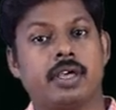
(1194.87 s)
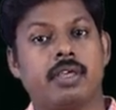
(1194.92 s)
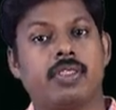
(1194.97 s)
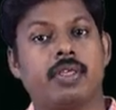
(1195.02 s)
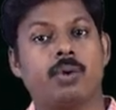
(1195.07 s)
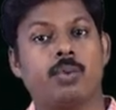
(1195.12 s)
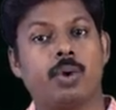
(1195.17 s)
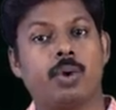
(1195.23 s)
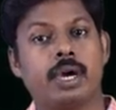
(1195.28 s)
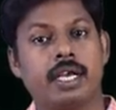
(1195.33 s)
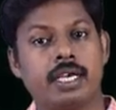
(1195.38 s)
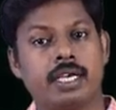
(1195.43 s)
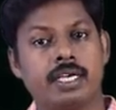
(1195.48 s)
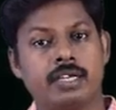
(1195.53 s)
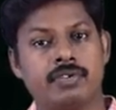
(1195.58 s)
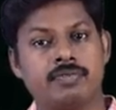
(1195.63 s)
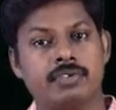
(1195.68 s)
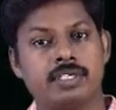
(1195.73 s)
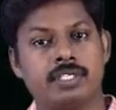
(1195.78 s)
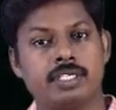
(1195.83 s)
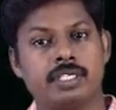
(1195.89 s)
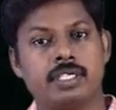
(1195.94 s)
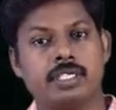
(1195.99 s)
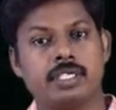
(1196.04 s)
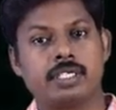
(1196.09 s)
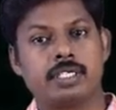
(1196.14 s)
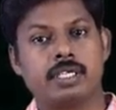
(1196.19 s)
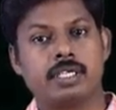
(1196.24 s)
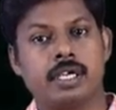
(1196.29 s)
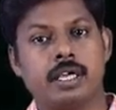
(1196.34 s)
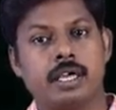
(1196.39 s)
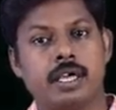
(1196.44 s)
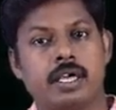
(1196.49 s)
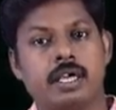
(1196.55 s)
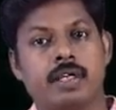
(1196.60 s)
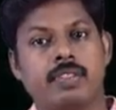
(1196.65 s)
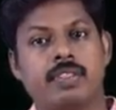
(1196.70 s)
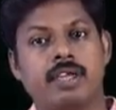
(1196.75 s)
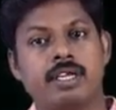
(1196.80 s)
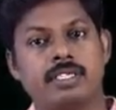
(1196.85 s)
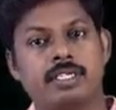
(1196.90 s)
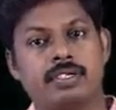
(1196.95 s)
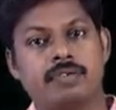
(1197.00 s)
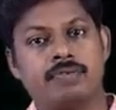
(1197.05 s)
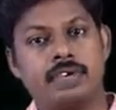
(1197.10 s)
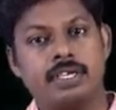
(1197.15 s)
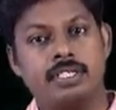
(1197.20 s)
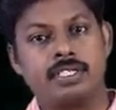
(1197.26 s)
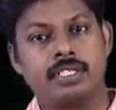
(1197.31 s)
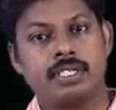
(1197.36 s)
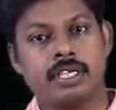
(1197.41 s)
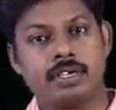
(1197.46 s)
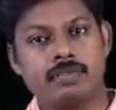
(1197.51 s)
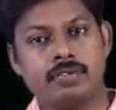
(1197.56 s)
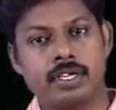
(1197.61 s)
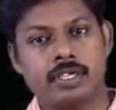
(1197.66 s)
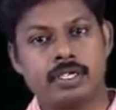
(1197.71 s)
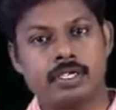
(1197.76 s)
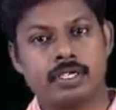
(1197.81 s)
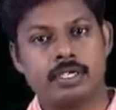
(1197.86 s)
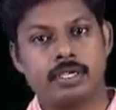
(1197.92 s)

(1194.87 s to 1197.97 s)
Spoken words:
The only difference is that's a fixed event,